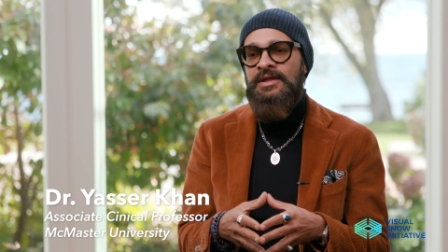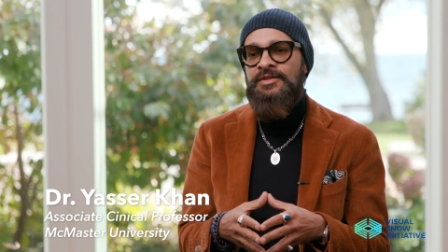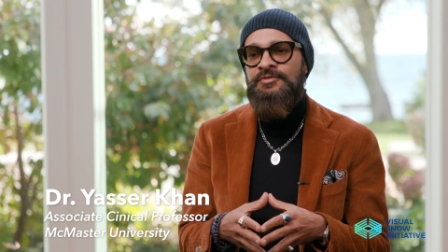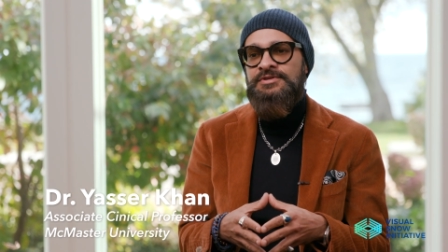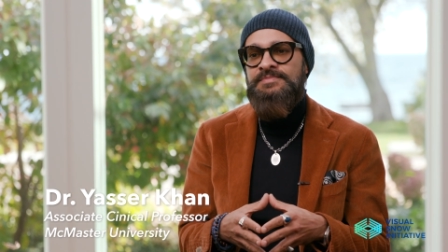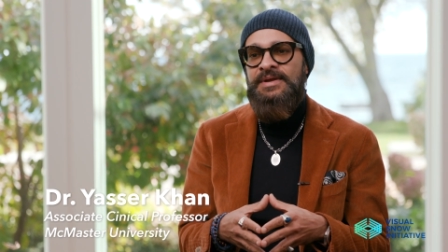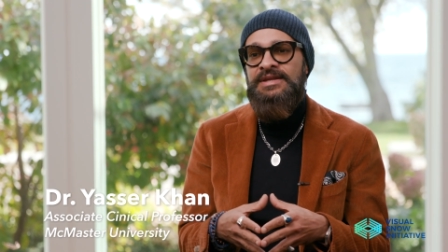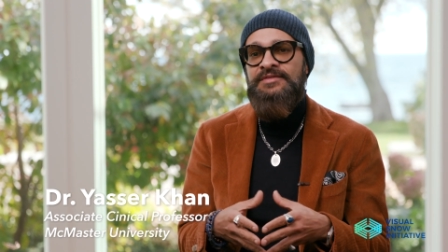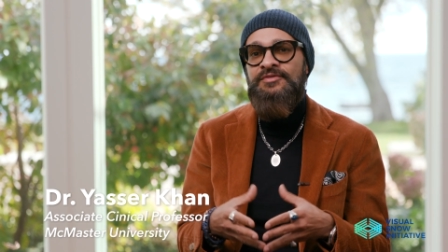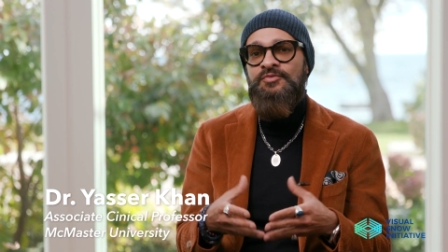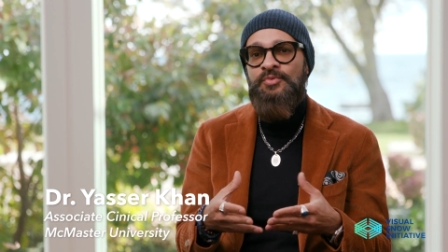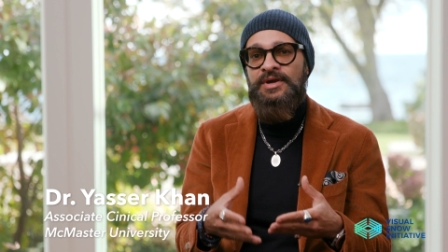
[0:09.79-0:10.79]
There is many
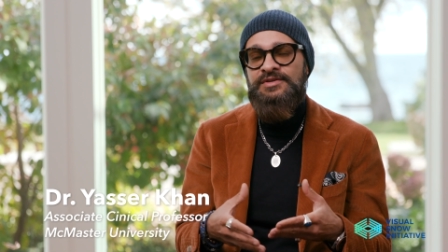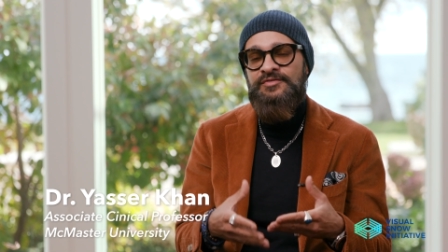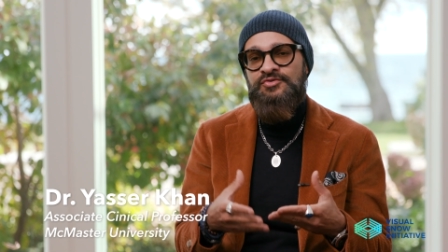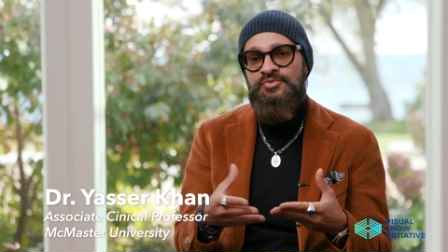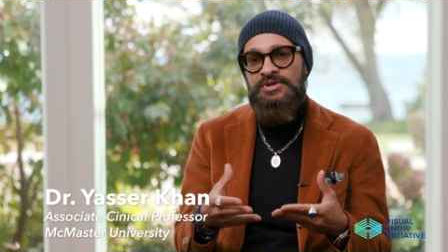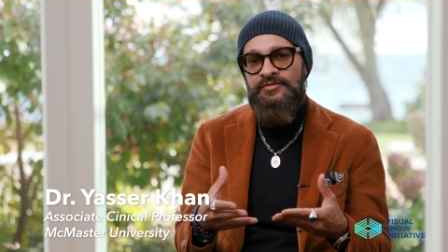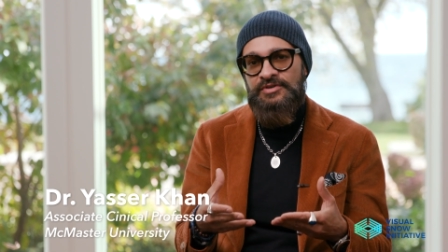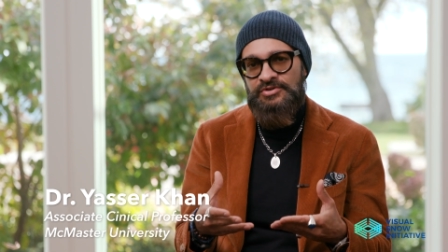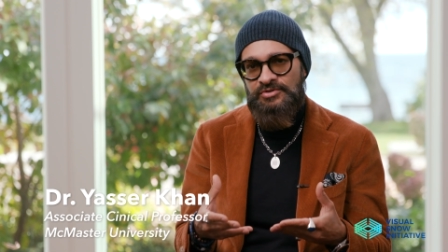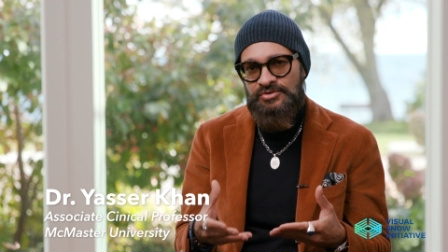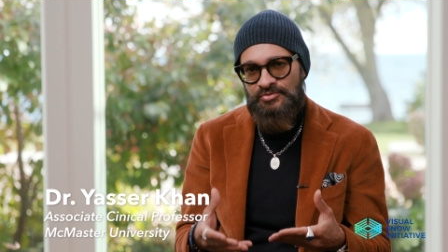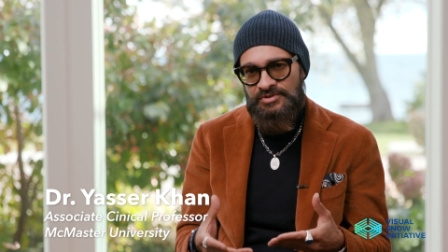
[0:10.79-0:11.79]
different ways of treating
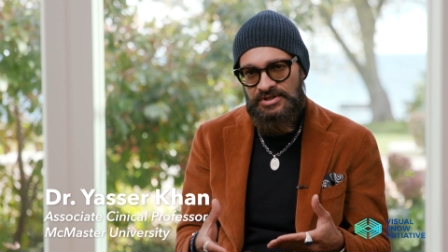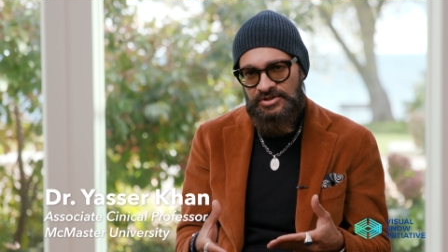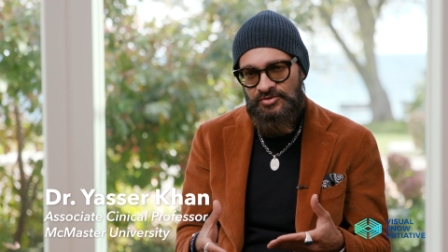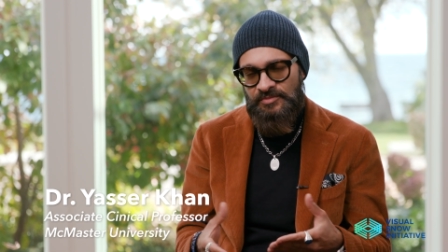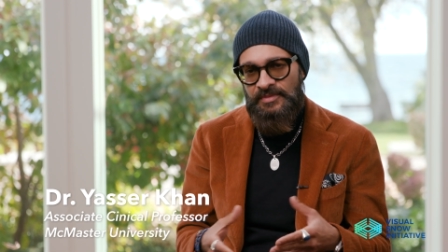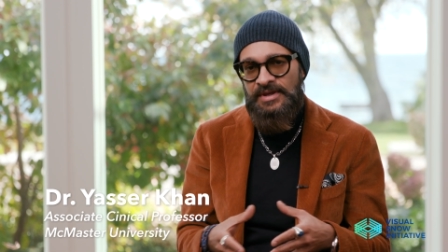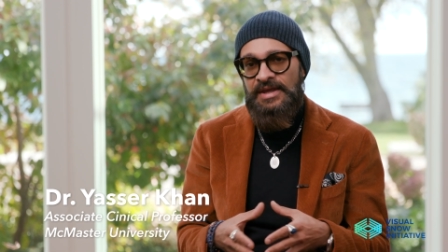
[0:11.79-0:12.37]
Visual Snow Syndrome.